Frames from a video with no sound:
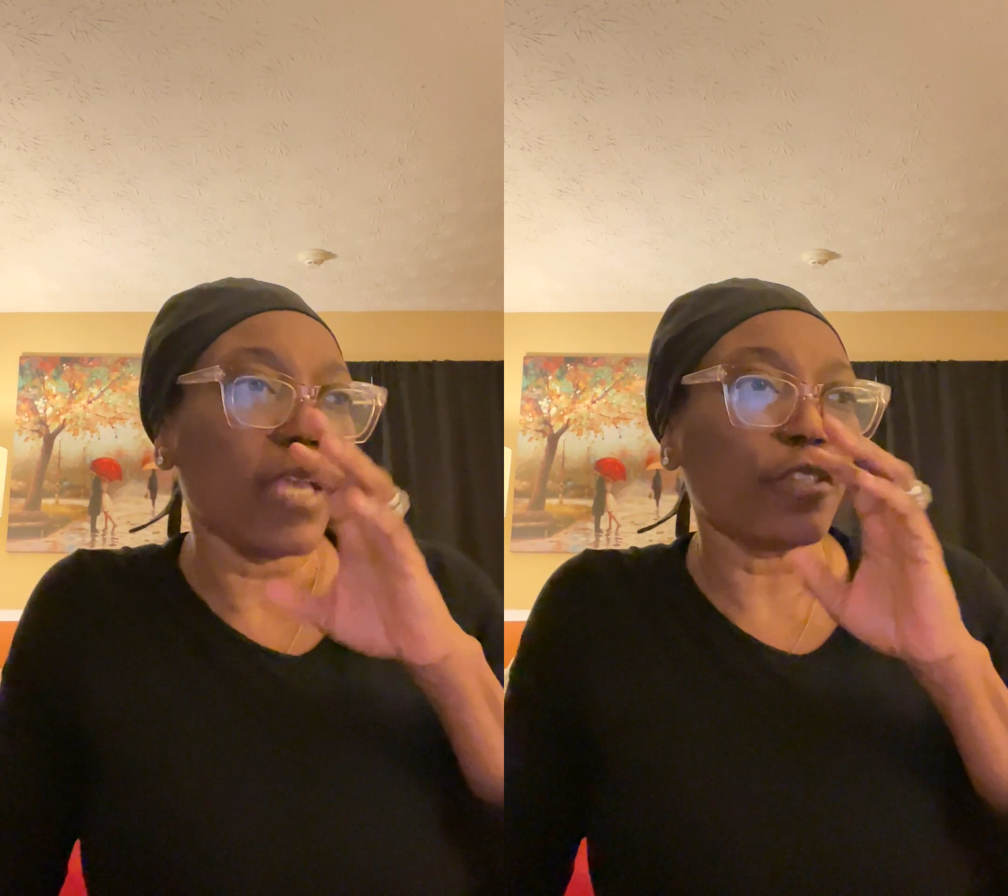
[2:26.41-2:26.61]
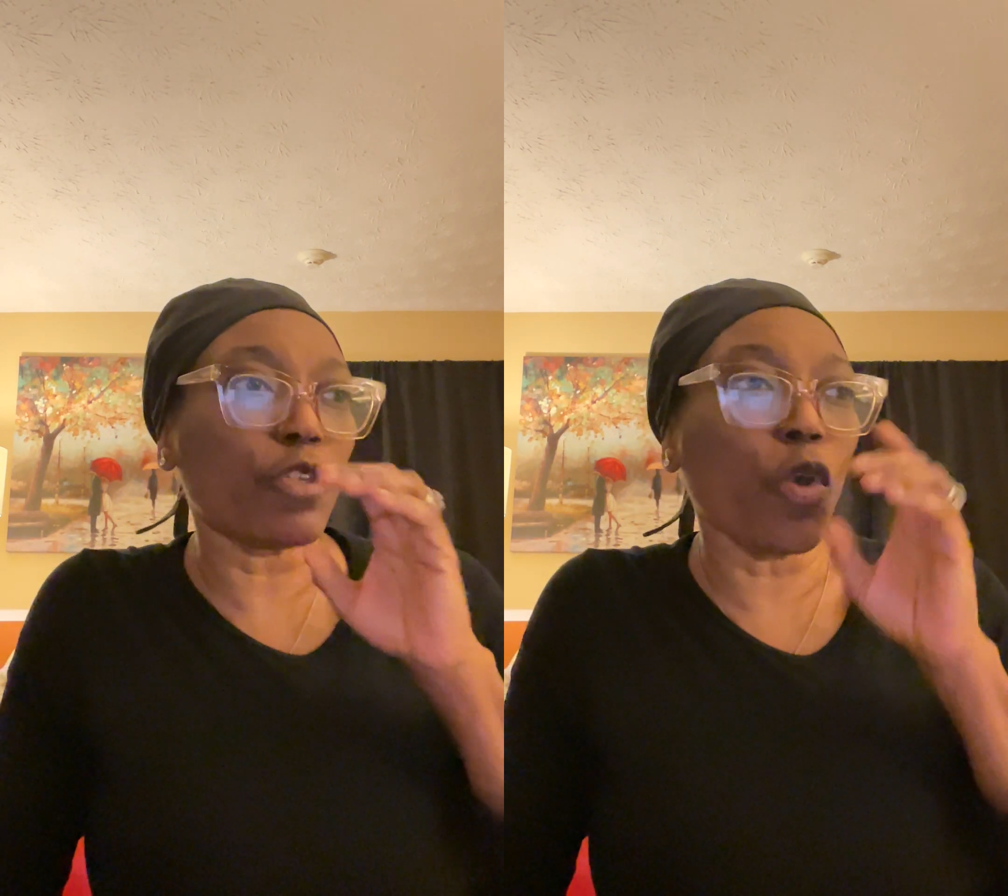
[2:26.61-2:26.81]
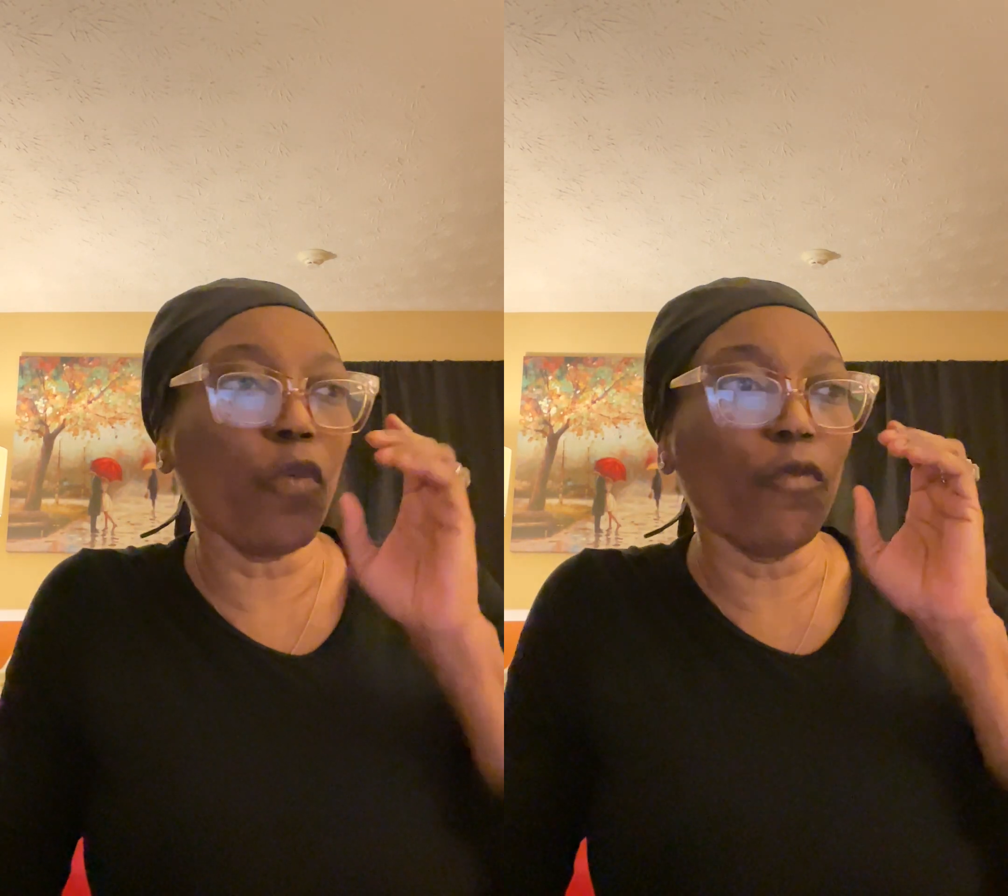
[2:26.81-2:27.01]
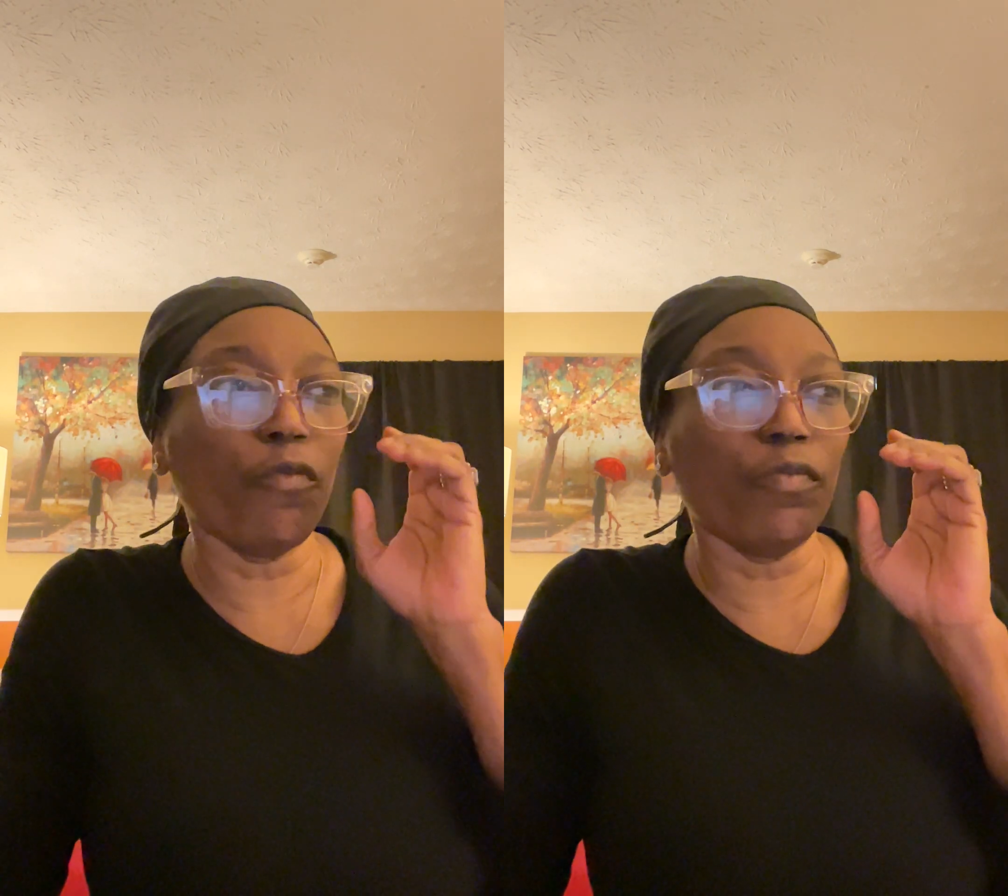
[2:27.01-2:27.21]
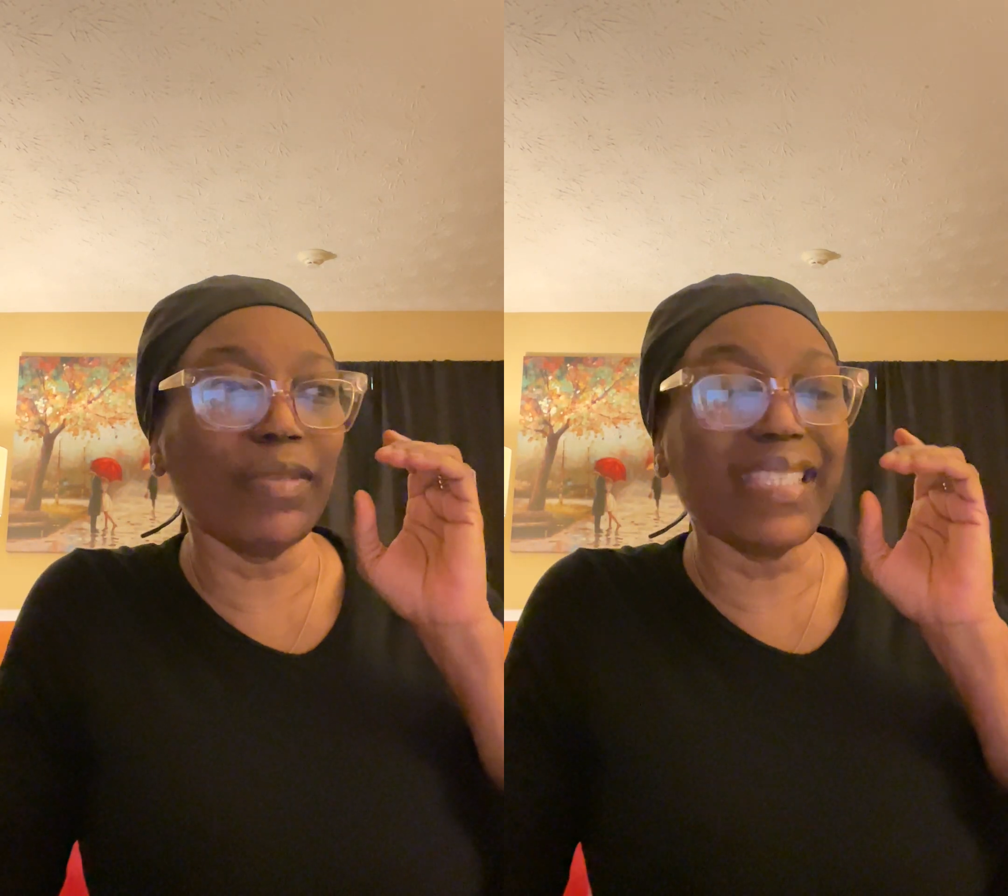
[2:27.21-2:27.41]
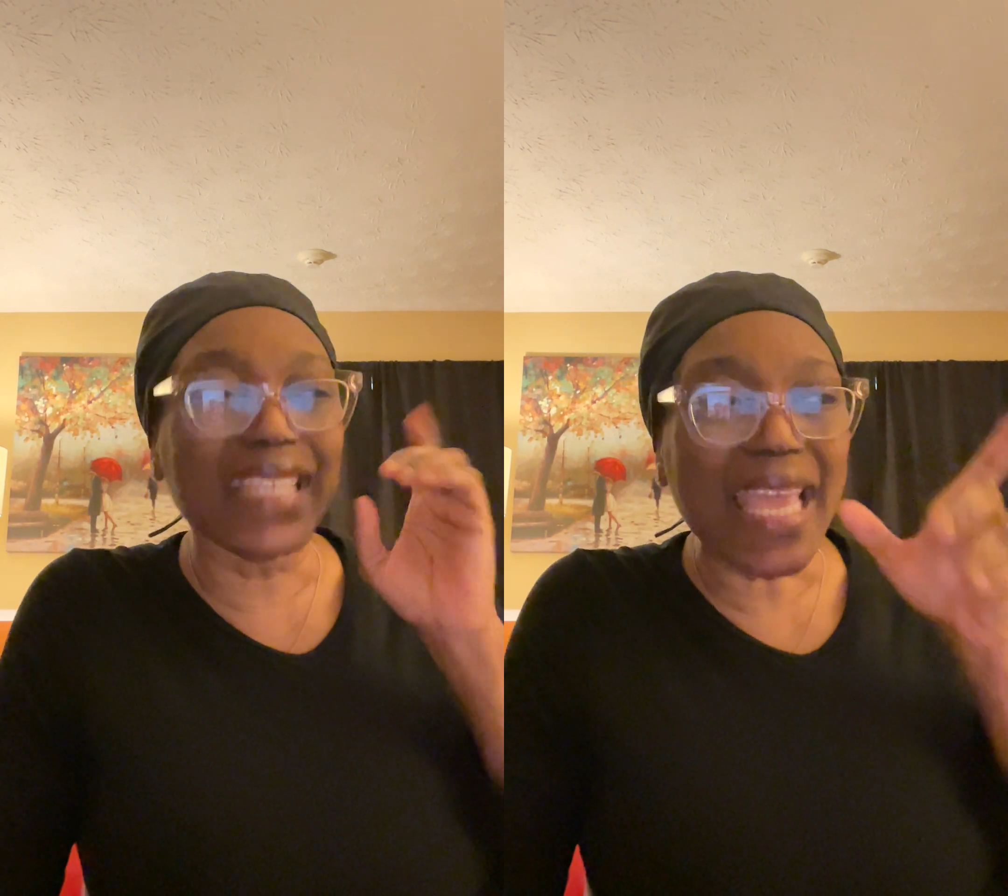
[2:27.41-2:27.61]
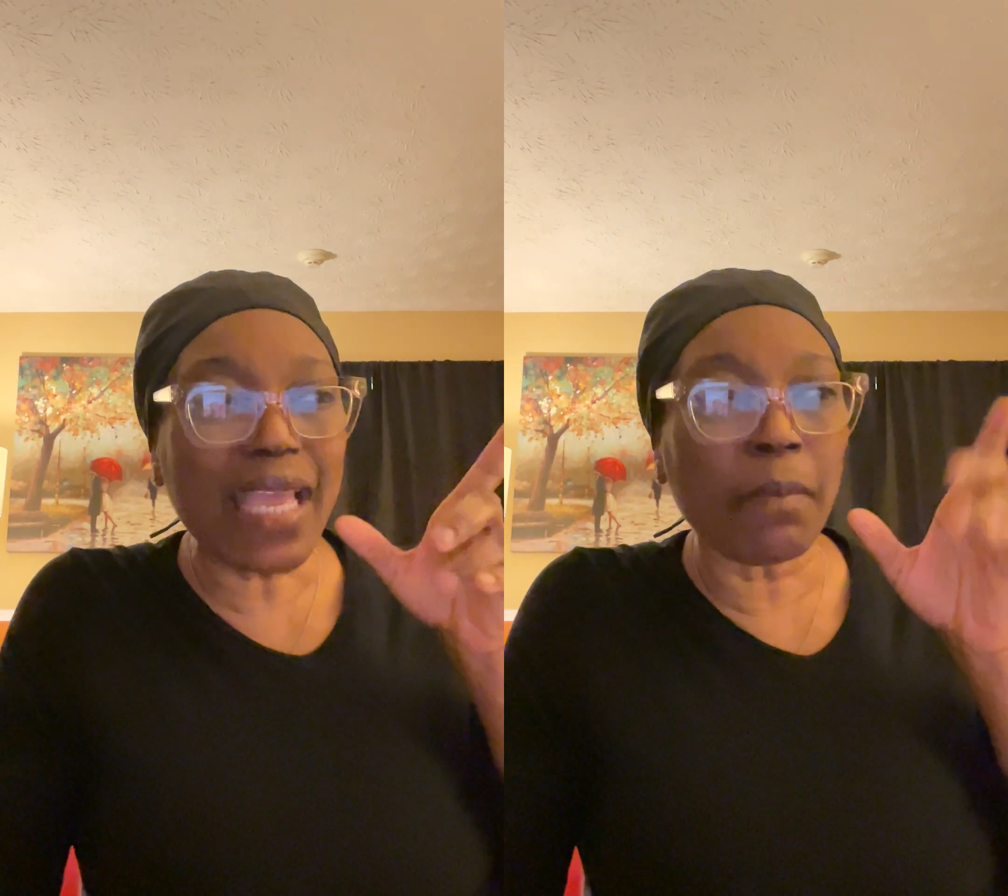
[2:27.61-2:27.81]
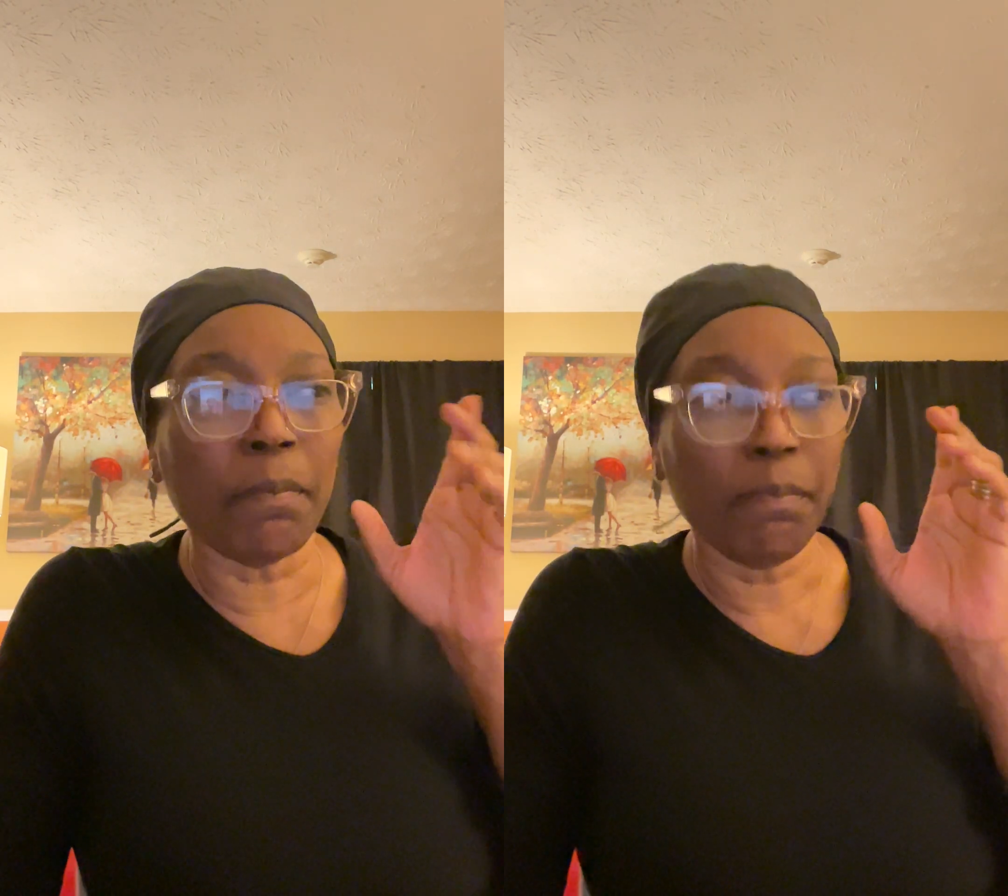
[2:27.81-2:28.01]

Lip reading: So zinc,